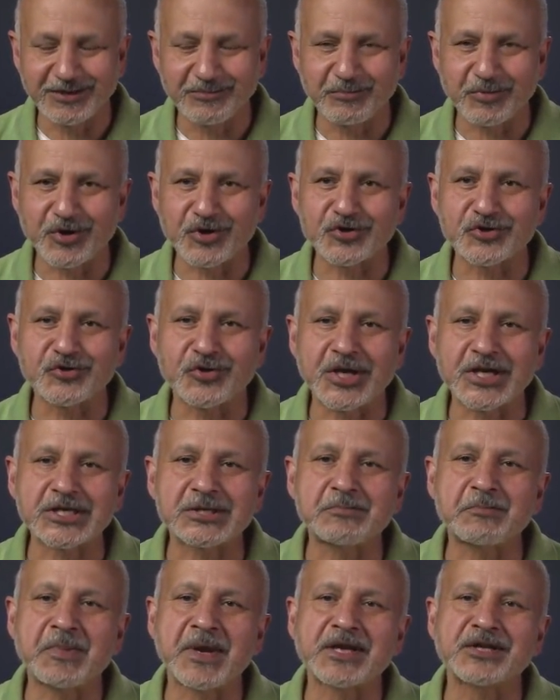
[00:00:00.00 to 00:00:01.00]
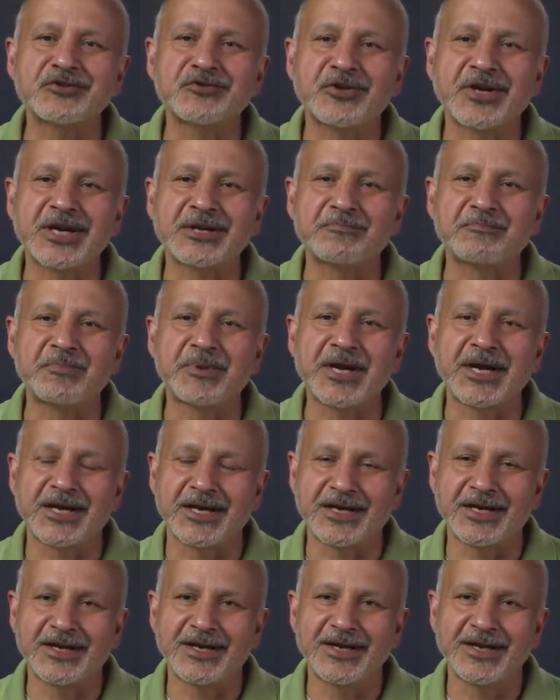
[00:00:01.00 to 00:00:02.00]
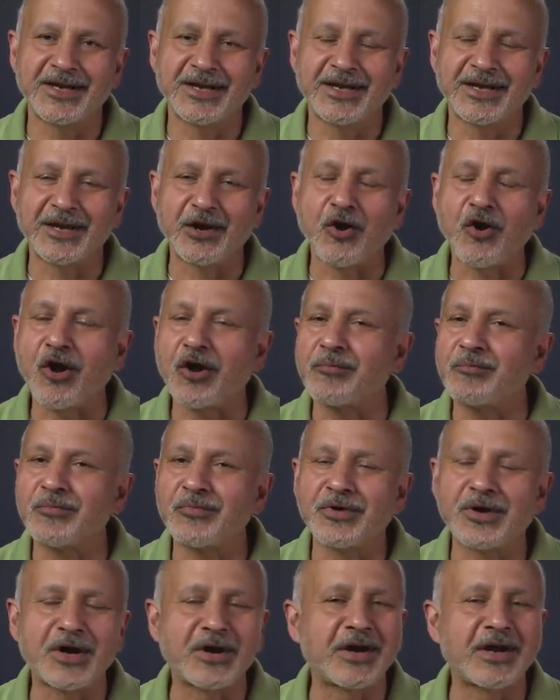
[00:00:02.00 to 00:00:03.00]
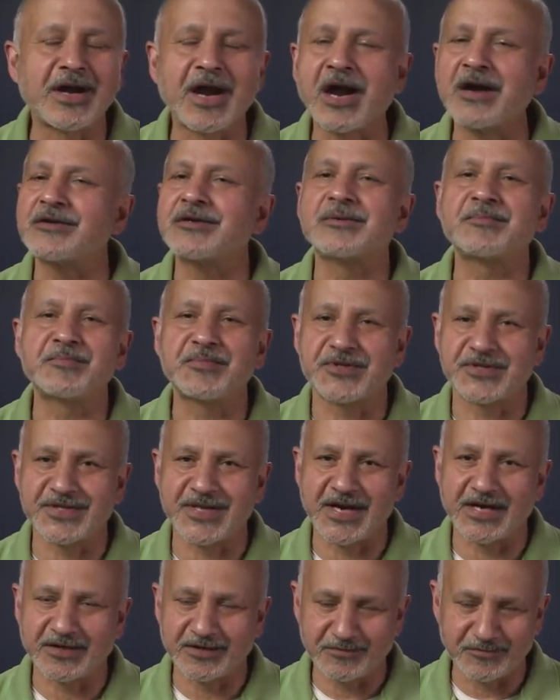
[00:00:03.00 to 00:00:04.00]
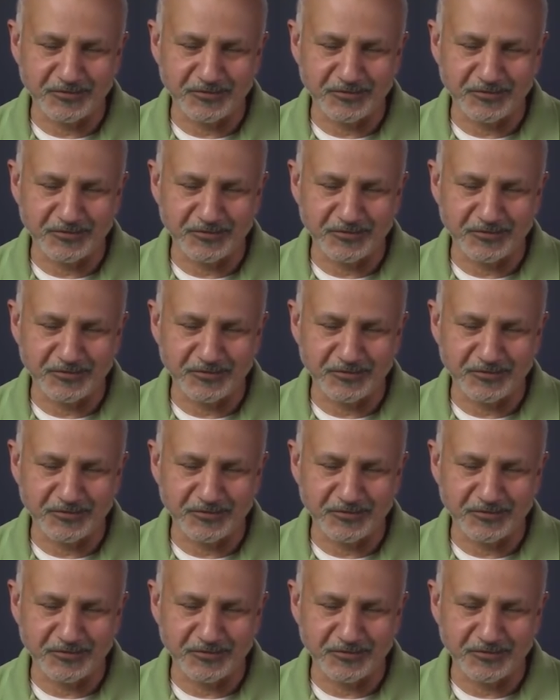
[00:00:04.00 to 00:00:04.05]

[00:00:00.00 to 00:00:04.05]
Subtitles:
because you expect to get paid 100%,